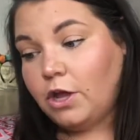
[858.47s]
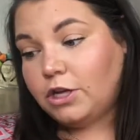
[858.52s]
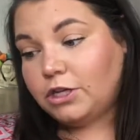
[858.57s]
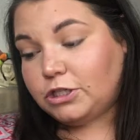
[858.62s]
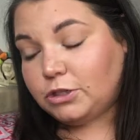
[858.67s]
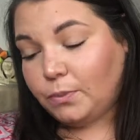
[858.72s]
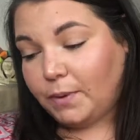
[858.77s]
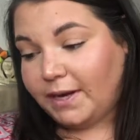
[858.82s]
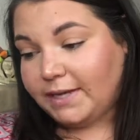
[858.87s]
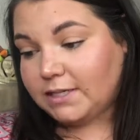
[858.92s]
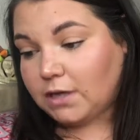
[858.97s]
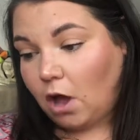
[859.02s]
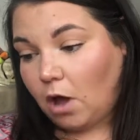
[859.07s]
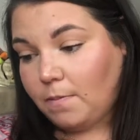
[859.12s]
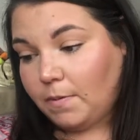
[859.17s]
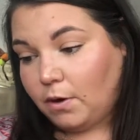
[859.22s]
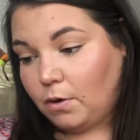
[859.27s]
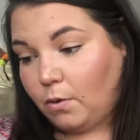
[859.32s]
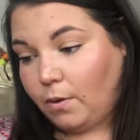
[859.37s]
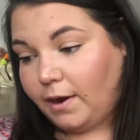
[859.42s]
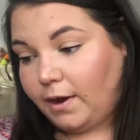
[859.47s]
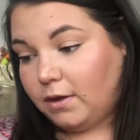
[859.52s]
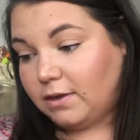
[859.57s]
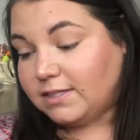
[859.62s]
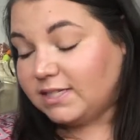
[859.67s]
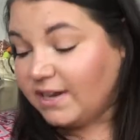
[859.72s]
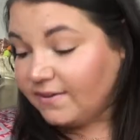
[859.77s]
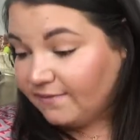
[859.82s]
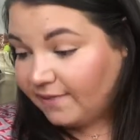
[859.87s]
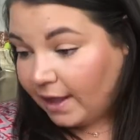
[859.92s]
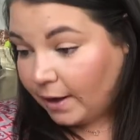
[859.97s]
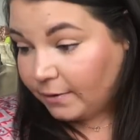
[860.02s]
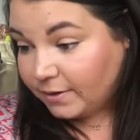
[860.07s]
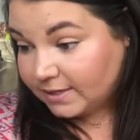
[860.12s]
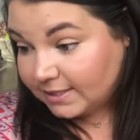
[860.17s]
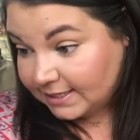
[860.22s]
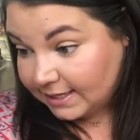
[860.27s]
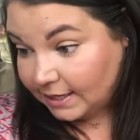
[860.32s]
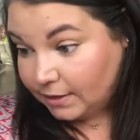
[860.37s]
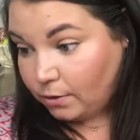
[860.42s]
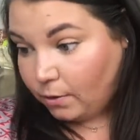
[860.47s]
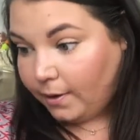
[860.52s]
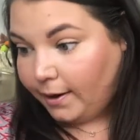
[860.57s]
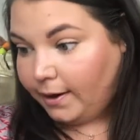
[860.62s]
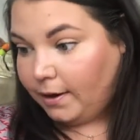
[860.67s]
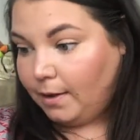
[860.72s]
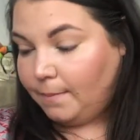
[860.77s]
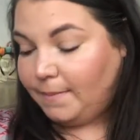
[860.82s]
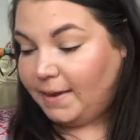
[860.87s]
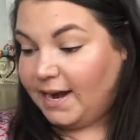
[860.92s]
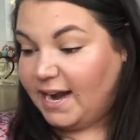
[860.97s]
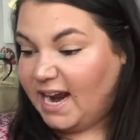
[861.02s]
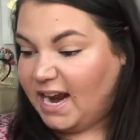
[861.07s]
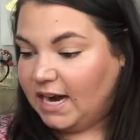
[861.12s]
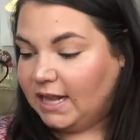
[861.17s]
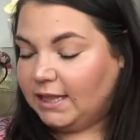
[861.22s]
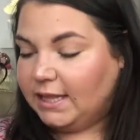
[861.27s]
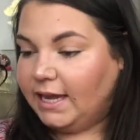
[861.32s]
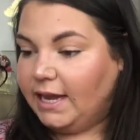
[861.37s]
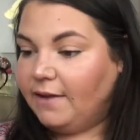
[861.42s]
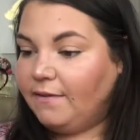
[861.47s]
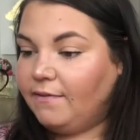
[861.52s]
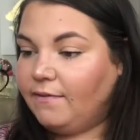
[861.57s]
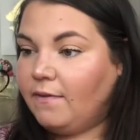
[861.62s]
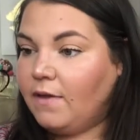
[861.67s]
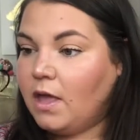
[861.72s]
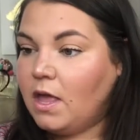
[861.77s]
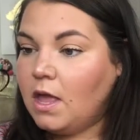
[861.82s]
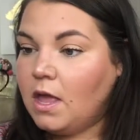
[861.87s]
sweet almond oil, sunflower seed oil, and banana leaf.